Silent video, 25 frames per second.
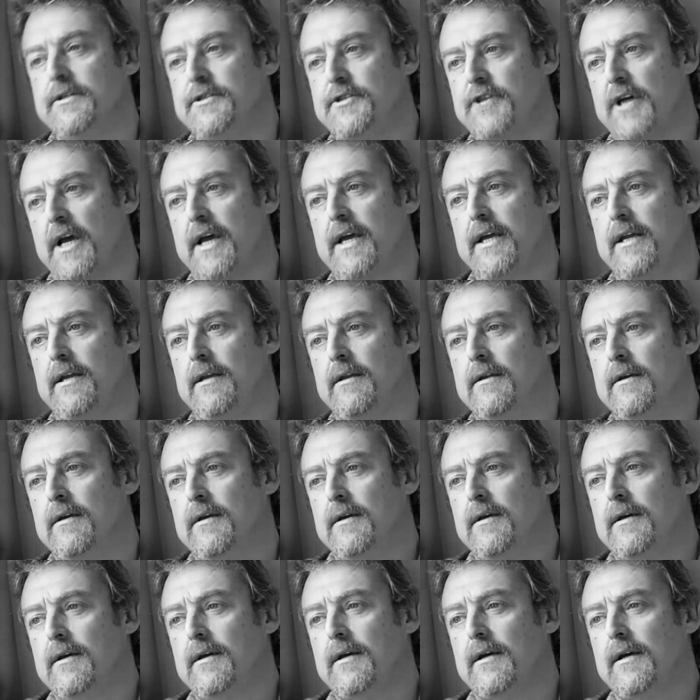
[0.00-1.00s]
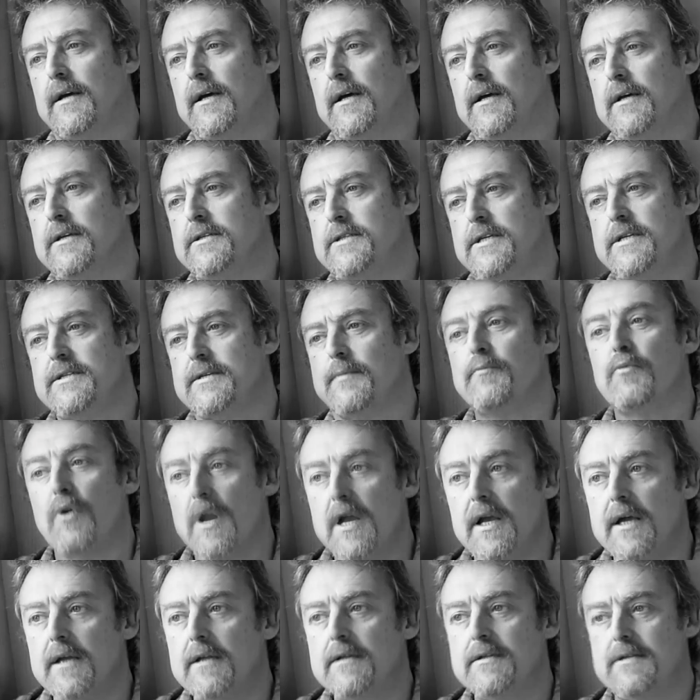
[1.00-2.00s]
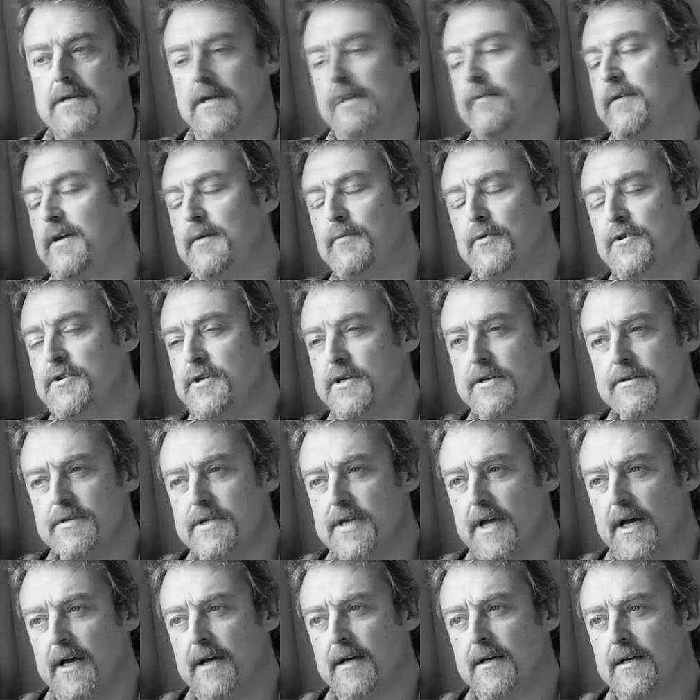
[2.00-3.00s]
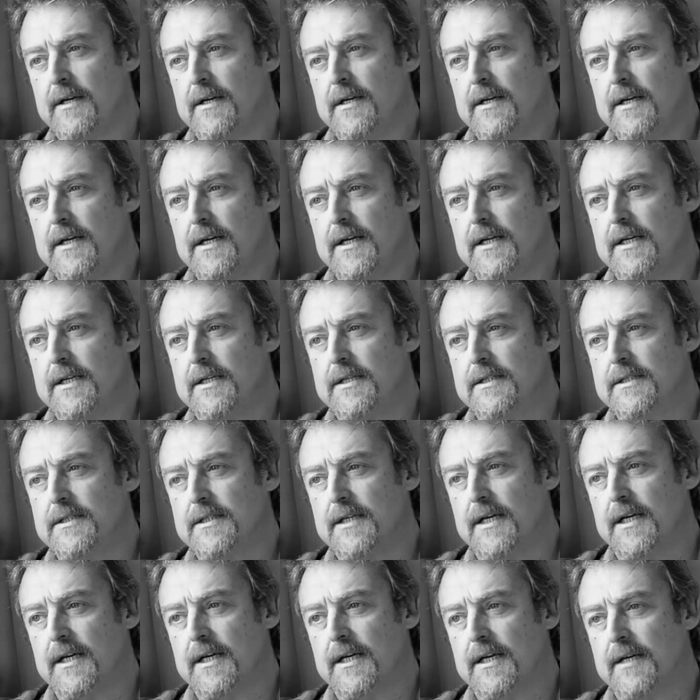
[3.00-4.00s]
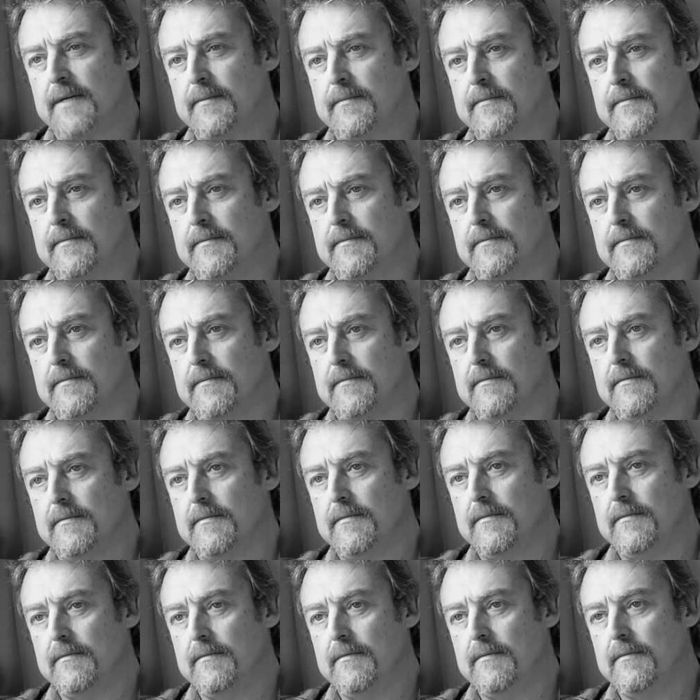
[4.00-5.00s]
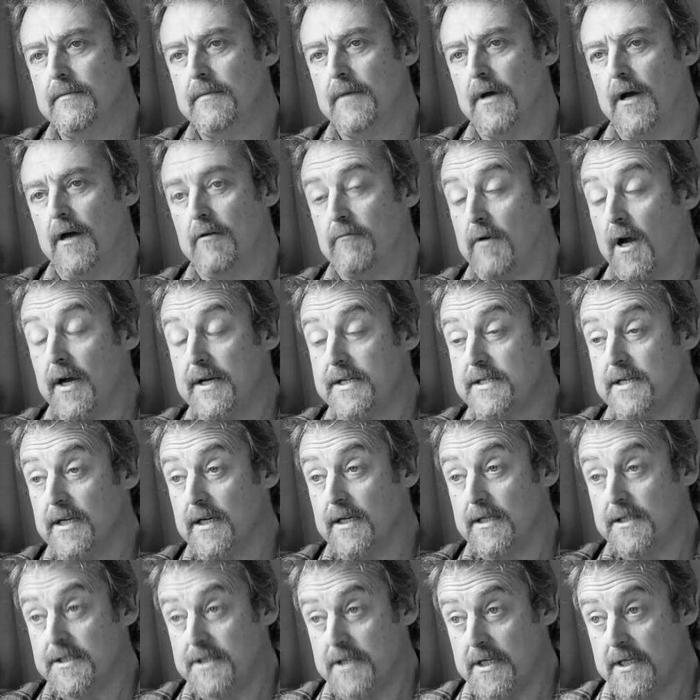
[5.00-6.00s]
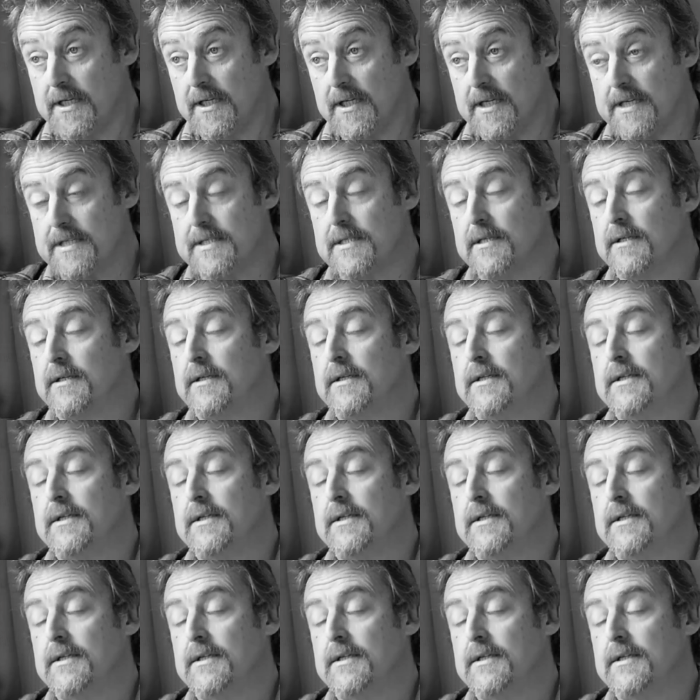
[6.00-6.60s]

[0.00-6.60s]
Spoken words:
Jane, she's a brilliant TV producer and a writer and a journalist.